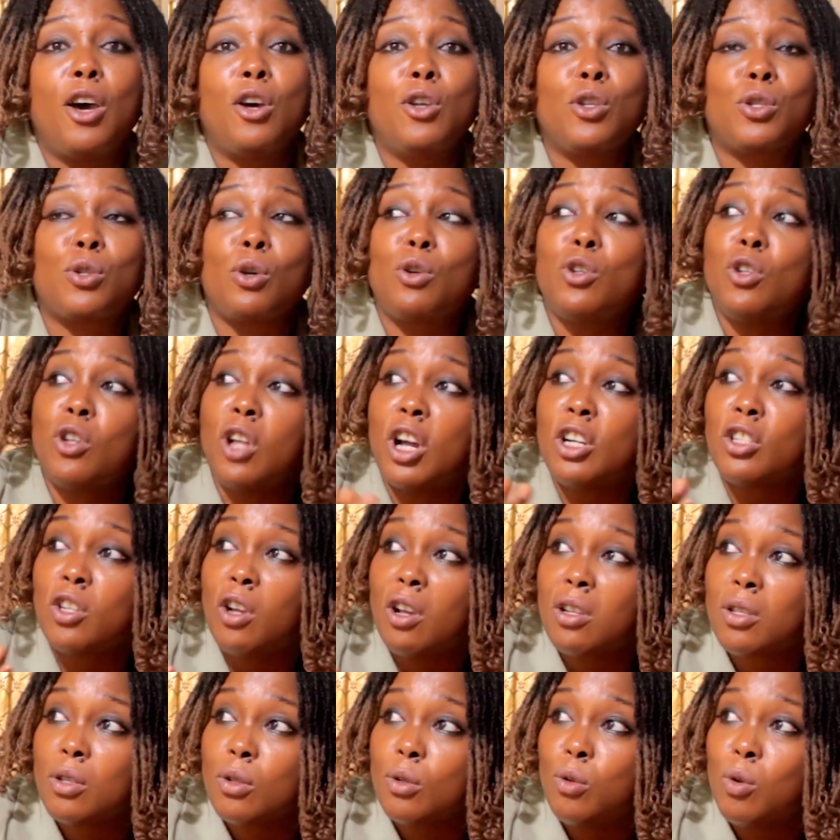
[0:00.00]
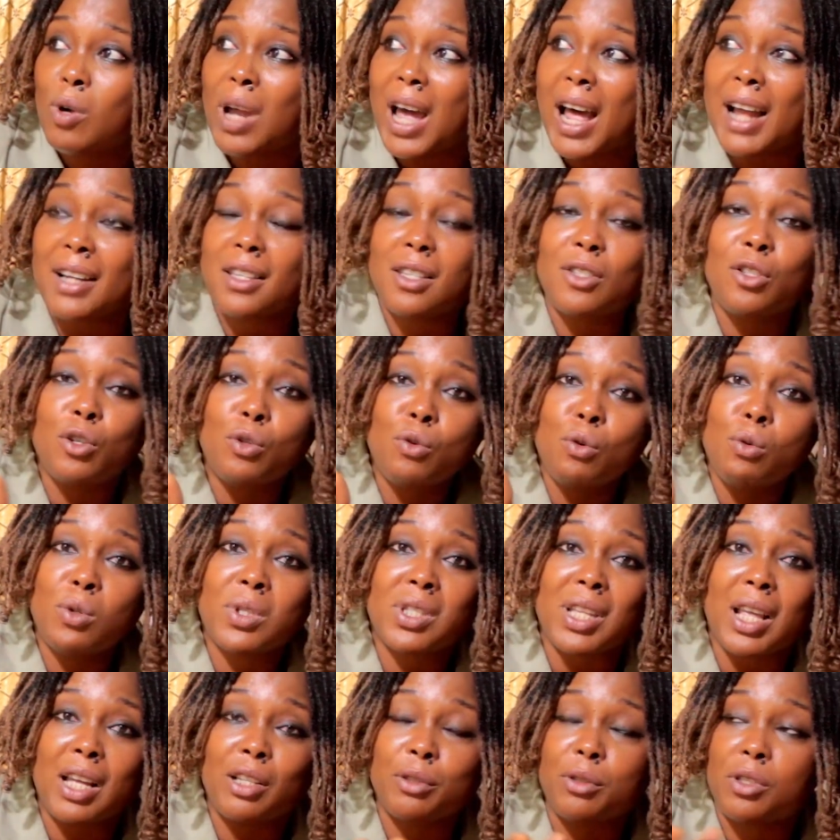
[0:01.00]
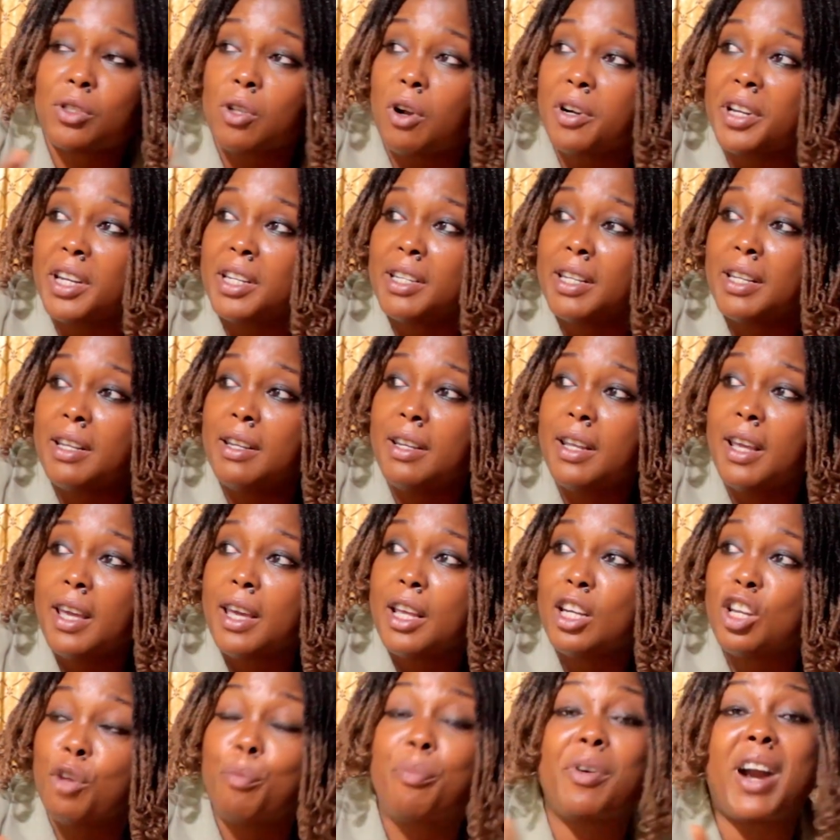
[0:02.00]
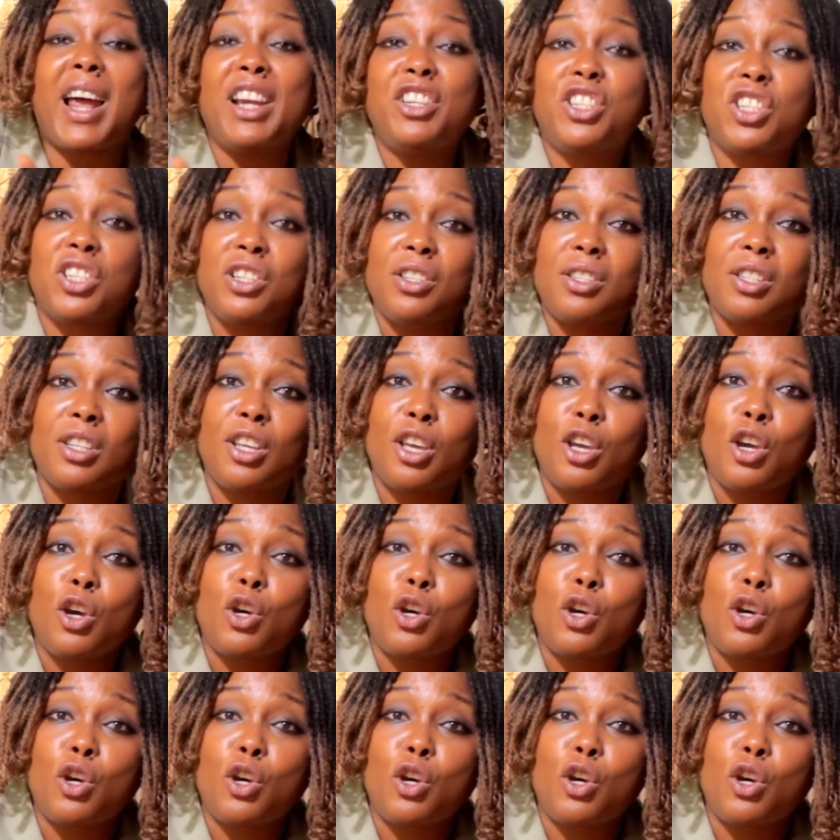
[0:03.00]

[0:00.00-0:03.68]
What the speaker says: And so you don't just look at the roots, the branches.